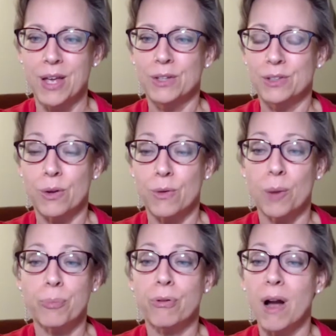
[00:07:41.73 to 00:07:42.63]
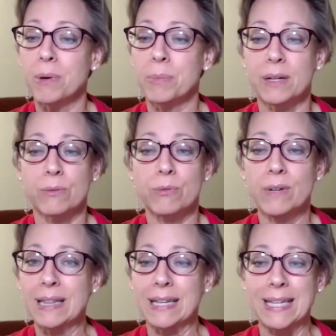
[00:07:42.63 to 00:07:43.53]
So they're all probably
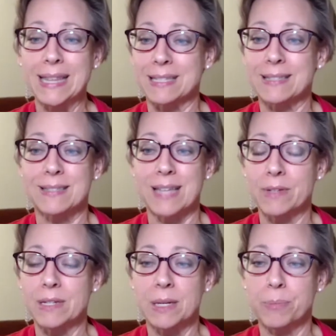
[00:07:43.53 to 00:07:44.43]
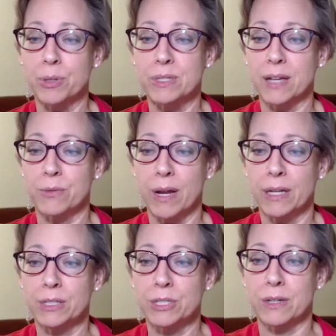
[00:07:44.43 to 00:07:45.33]
really in the 70% range